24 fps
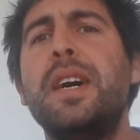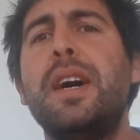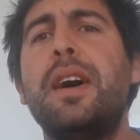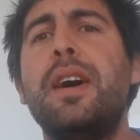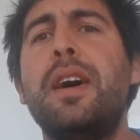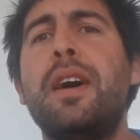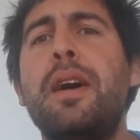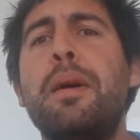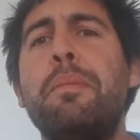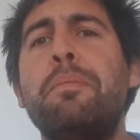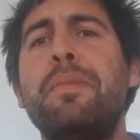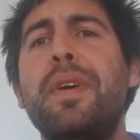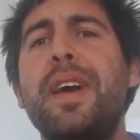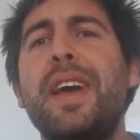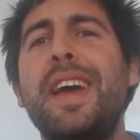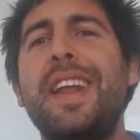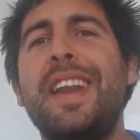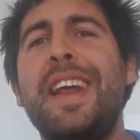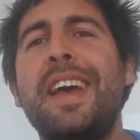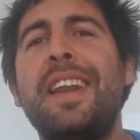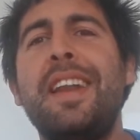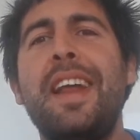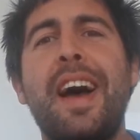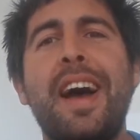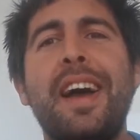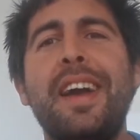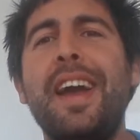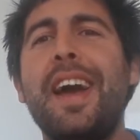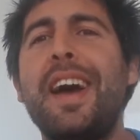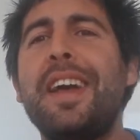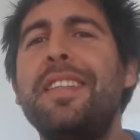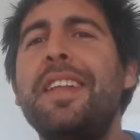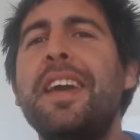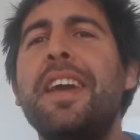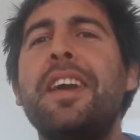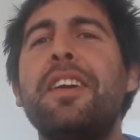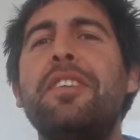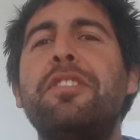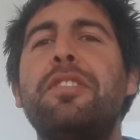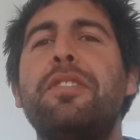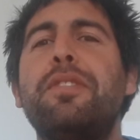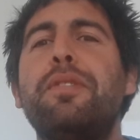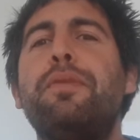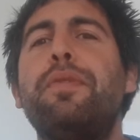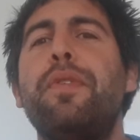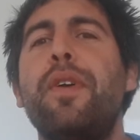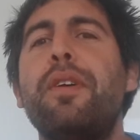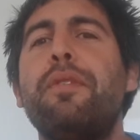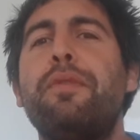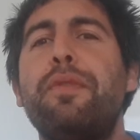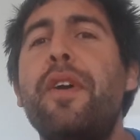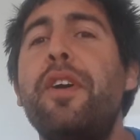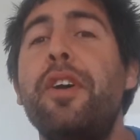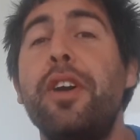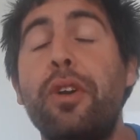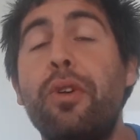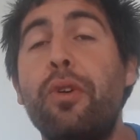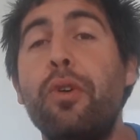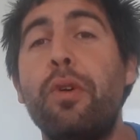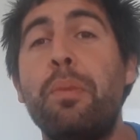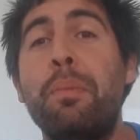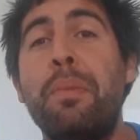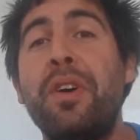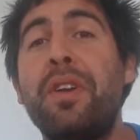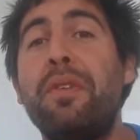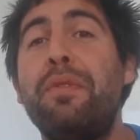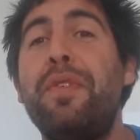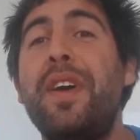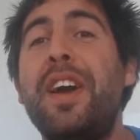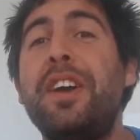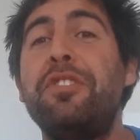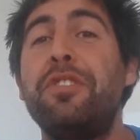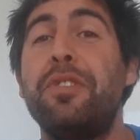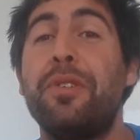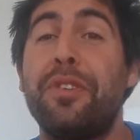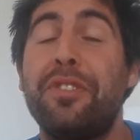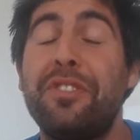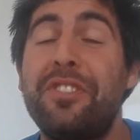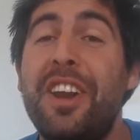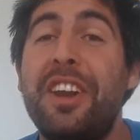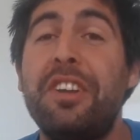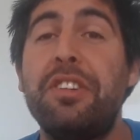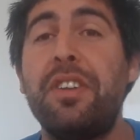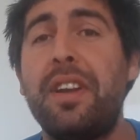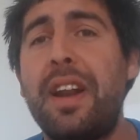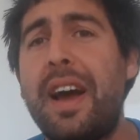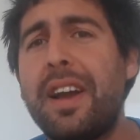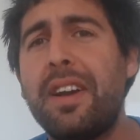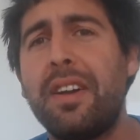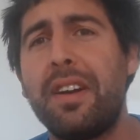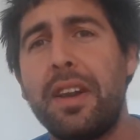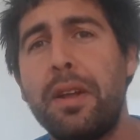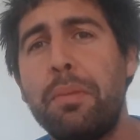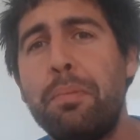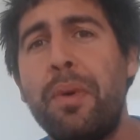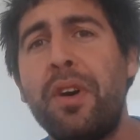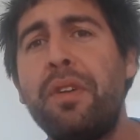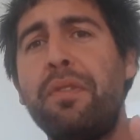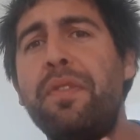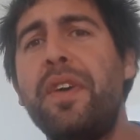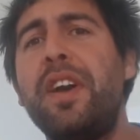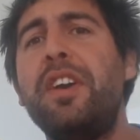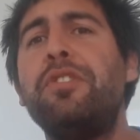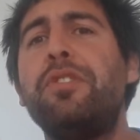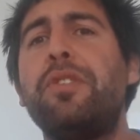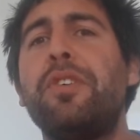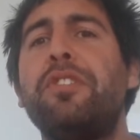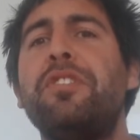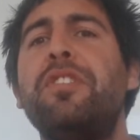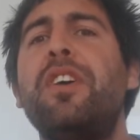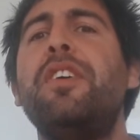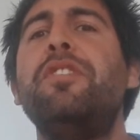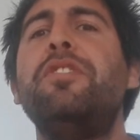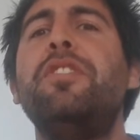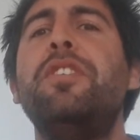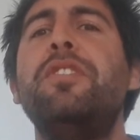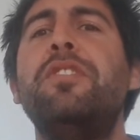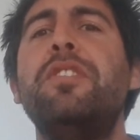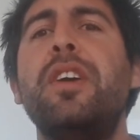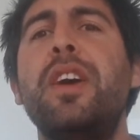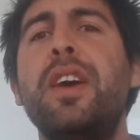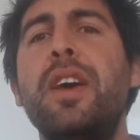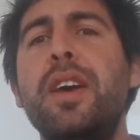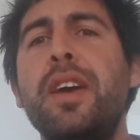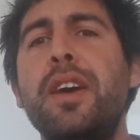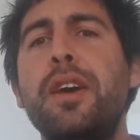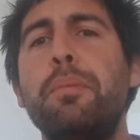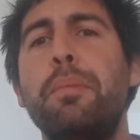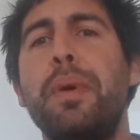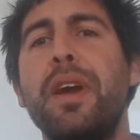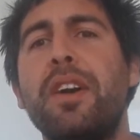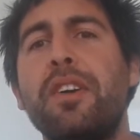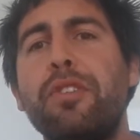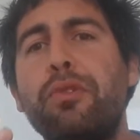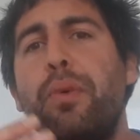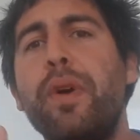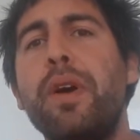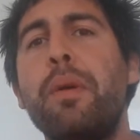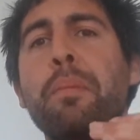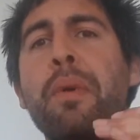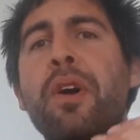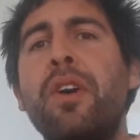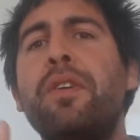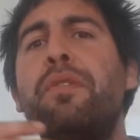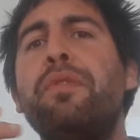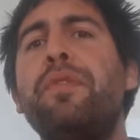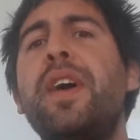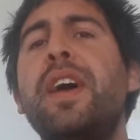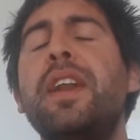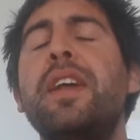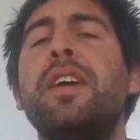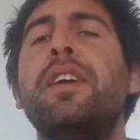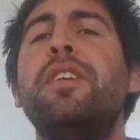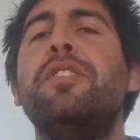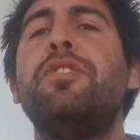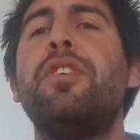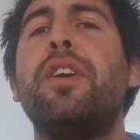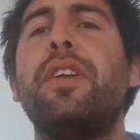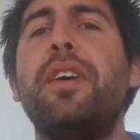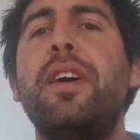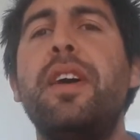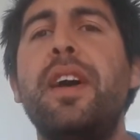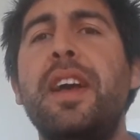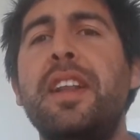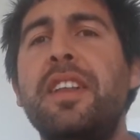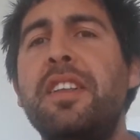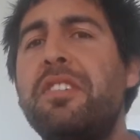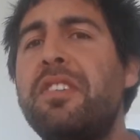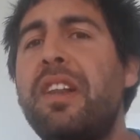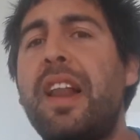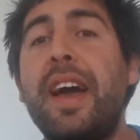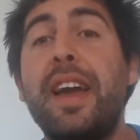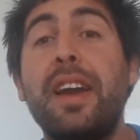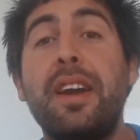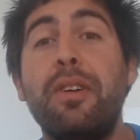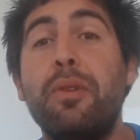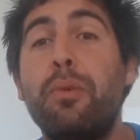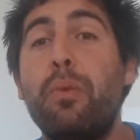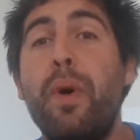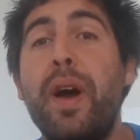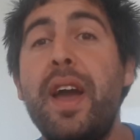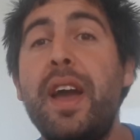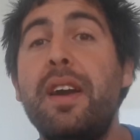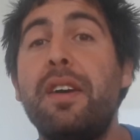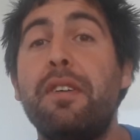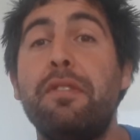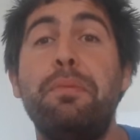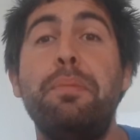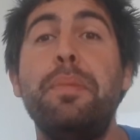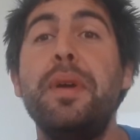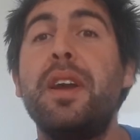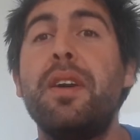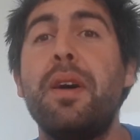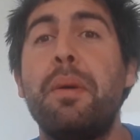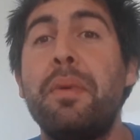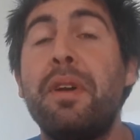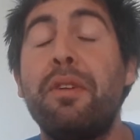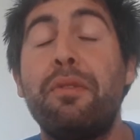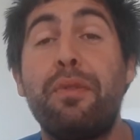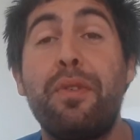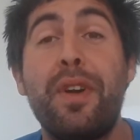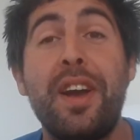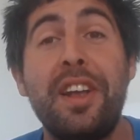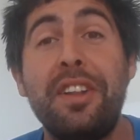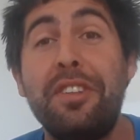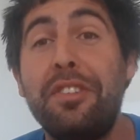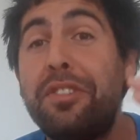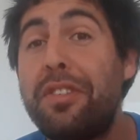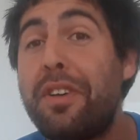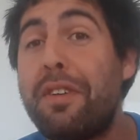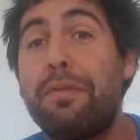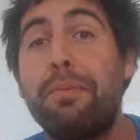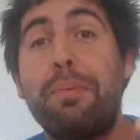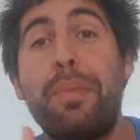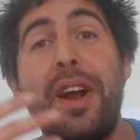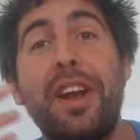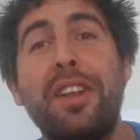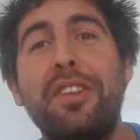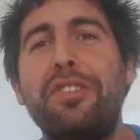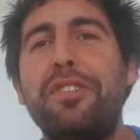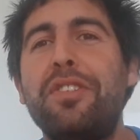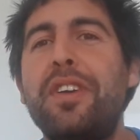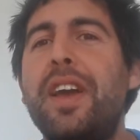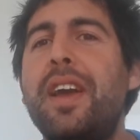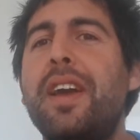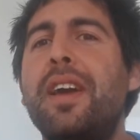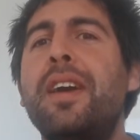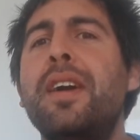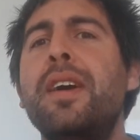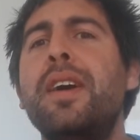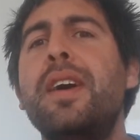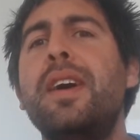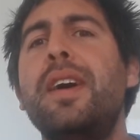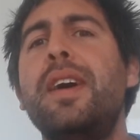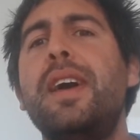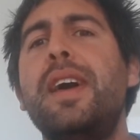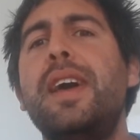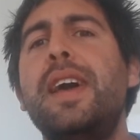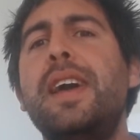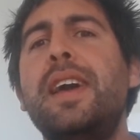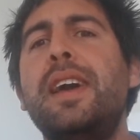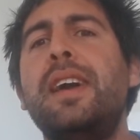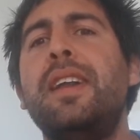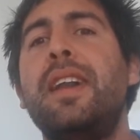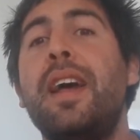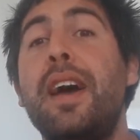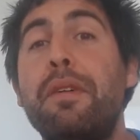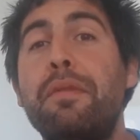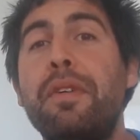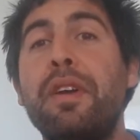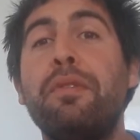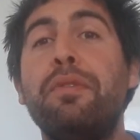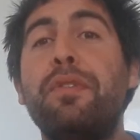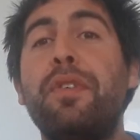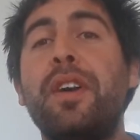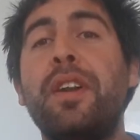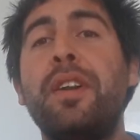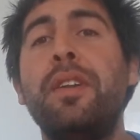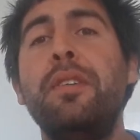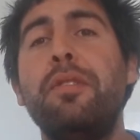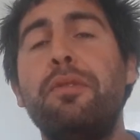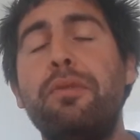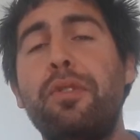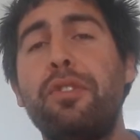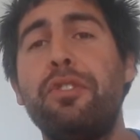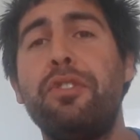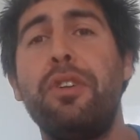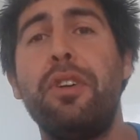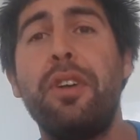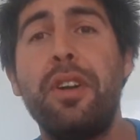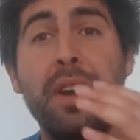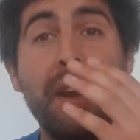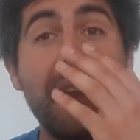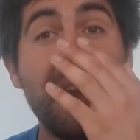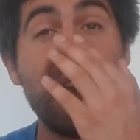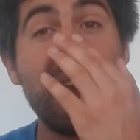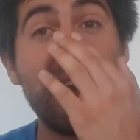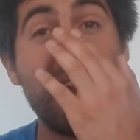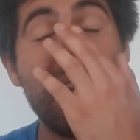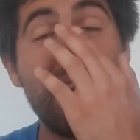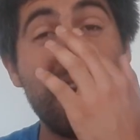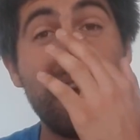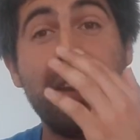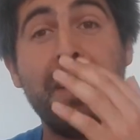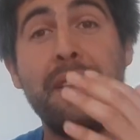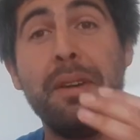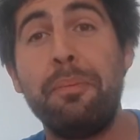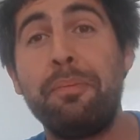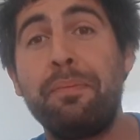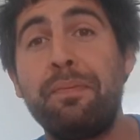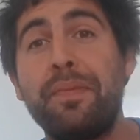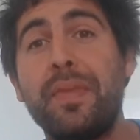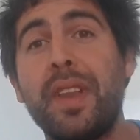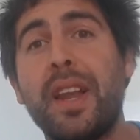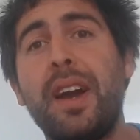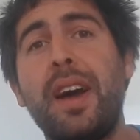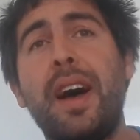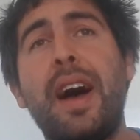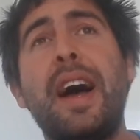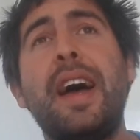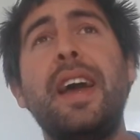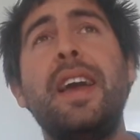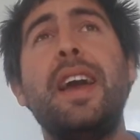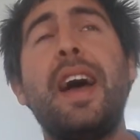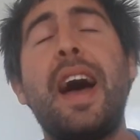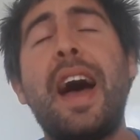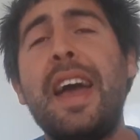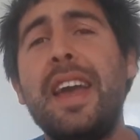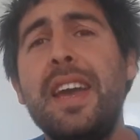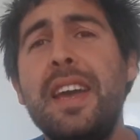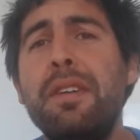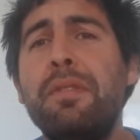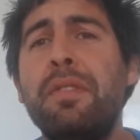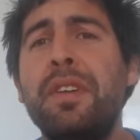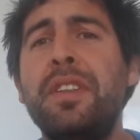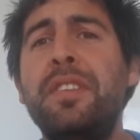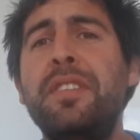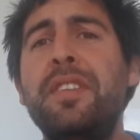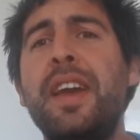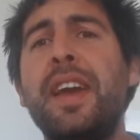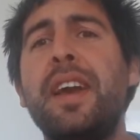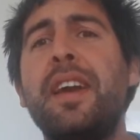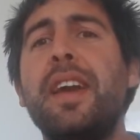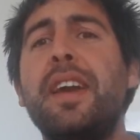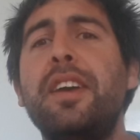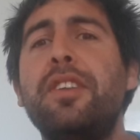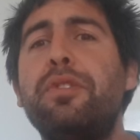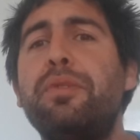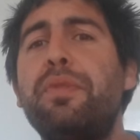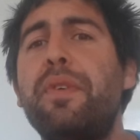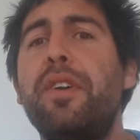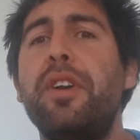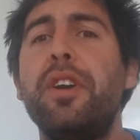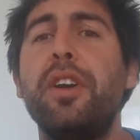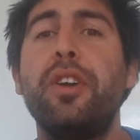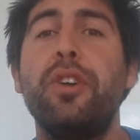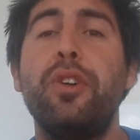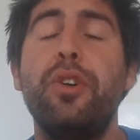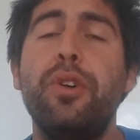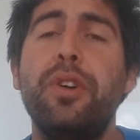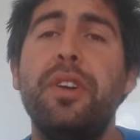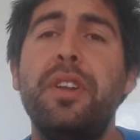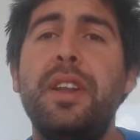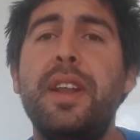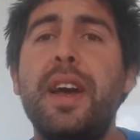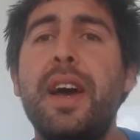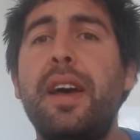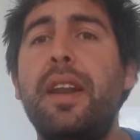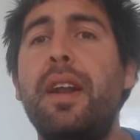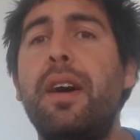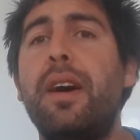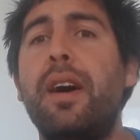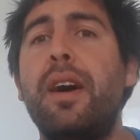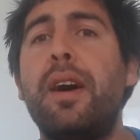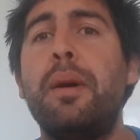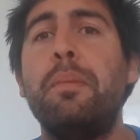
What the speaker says: And then I think it's a very cool motivational session. I call it motivational sessions because we are motivating each other, and it's like a way of becoming friends, of practicing and having fun, for sure. And I even think it's very good that,